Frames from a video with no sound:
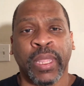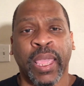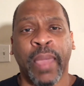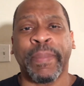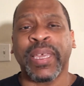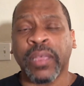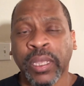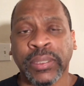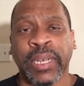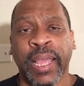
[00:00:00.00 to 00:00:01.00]
And
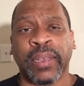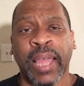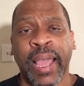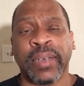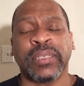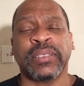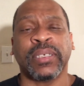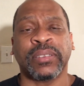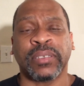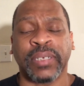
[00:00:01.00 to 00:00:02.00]
because of that lie, this
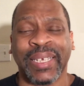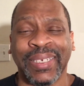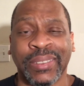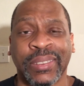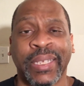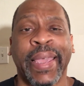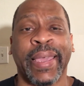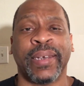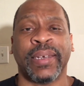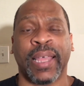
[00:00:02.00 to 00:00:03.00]
sister is
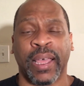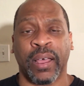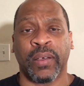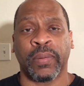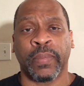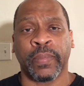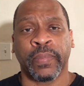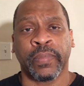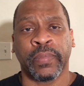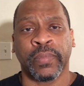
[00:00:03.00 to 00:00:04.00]
dead now.
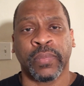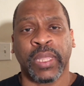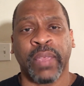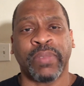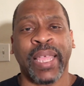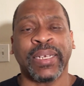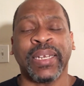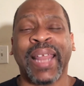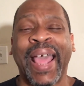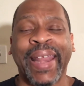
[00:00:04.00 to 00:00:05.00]
If they did
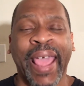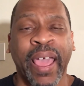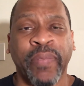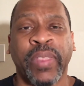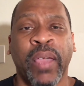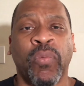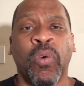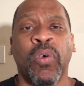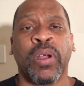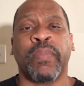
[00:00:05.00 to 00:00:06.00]
not have that
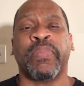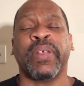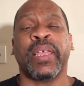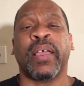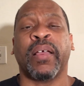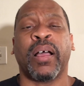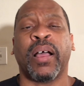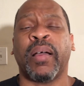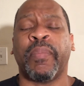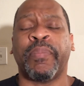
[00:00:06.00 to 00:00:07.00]
warrant,
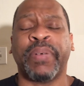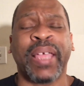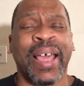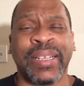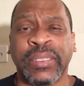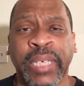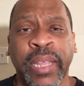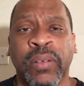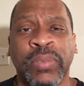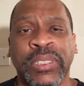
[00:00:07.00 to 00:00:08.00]
Breonna
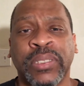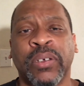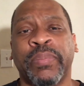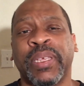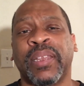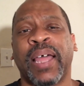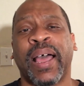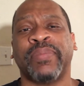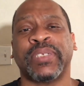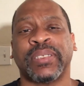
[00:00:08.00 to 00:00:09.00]
Taylor would still be
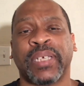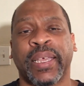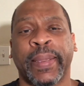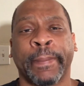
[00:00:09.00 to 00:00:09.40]
alive today.